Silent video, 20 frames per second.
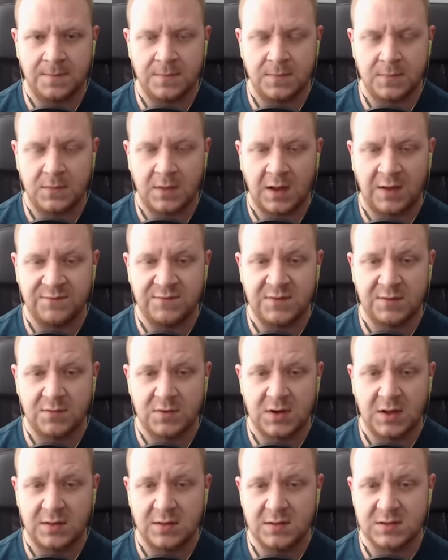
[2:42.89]
I've never done
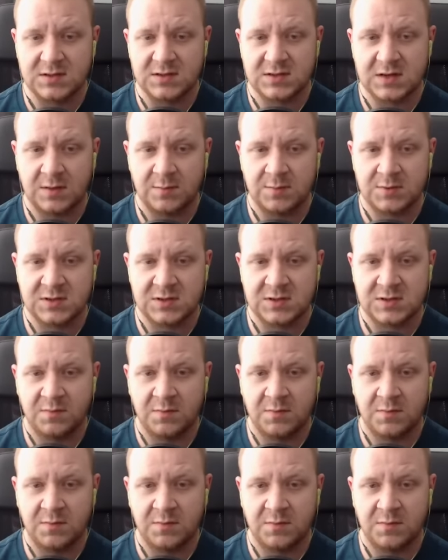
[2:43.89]
this type of stuff
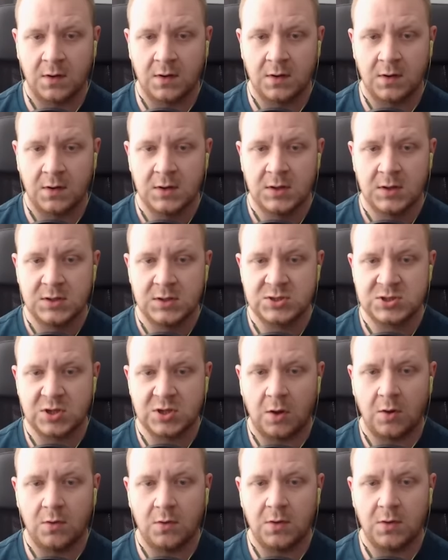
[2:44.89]
before.
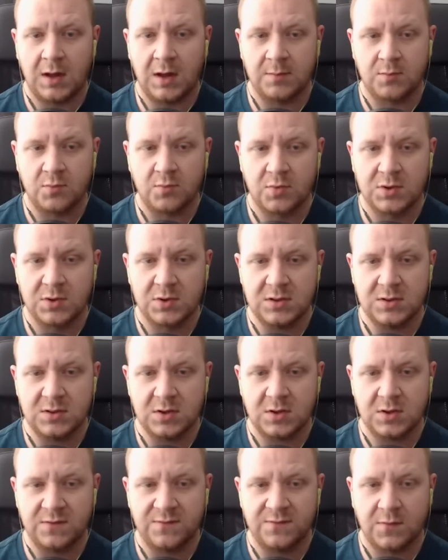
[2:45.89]
So I'm really looking
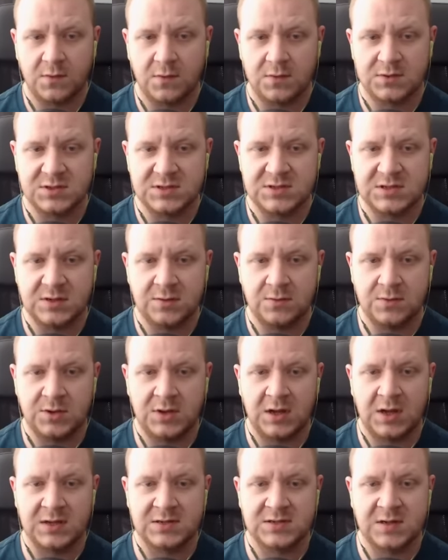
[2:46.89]
forward to seeing what you
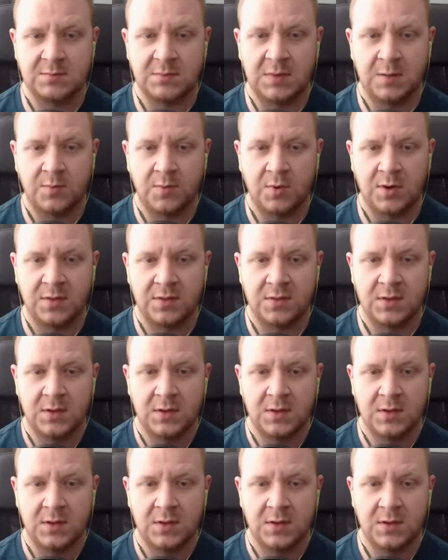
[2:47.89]
guys come up with.